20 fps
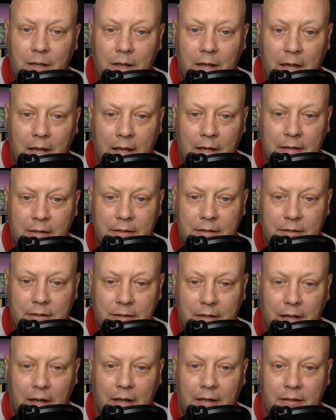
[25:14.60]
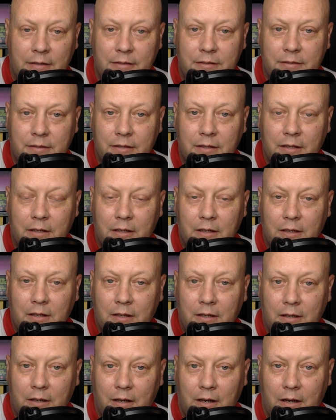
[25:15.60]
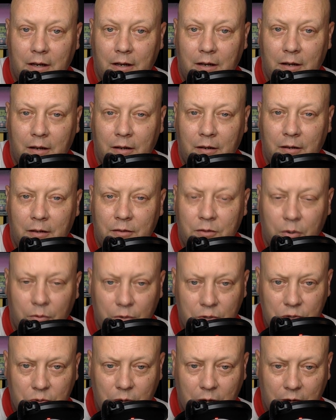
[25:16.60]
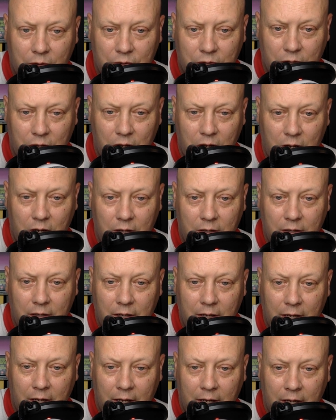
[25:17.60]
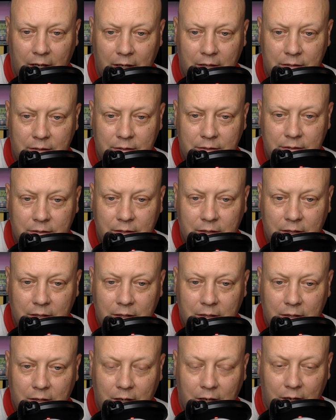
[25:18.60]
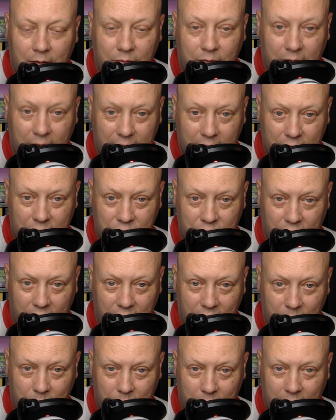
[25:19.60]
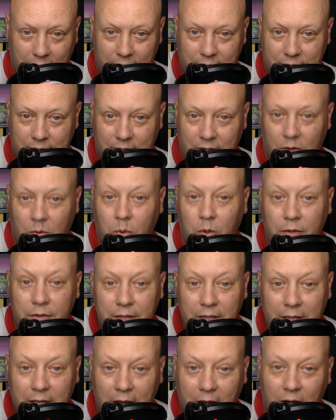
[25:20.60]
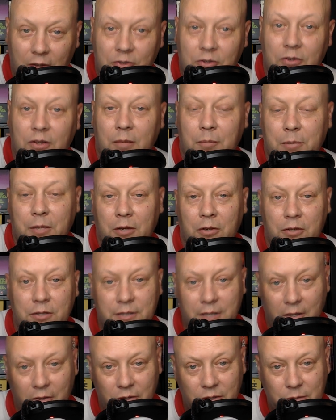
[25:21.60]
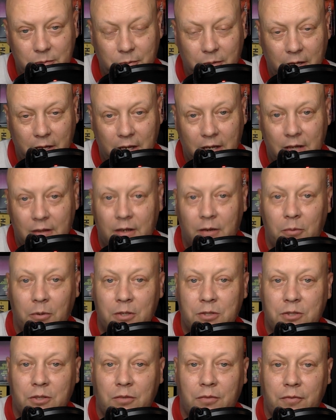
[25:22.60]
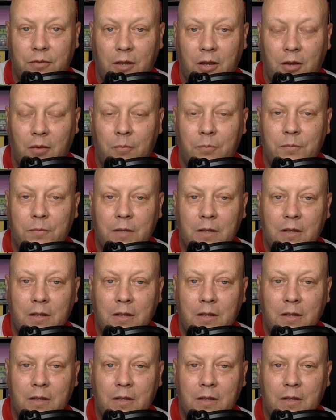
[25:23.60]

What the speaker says: And yeah, it's over 2 hours long, and Frank Langella plays the Quilty character that Peter Sellers played in the original film,